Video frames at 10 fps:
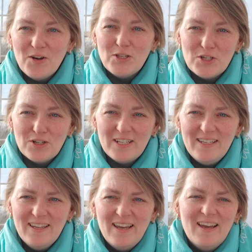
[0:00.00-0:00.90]
on the
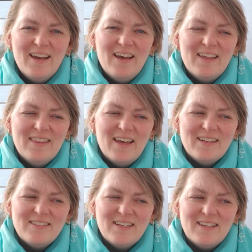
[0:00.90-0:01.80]
journey,
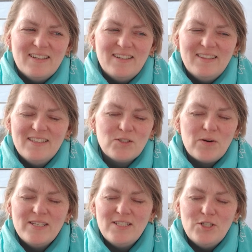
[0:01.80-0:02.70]
that this
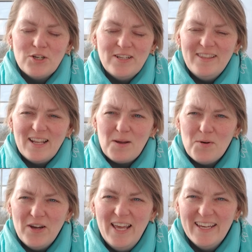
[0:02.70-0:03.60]
crazy journey that I'm
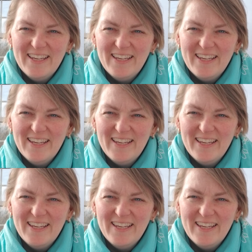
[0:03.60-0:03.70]
on,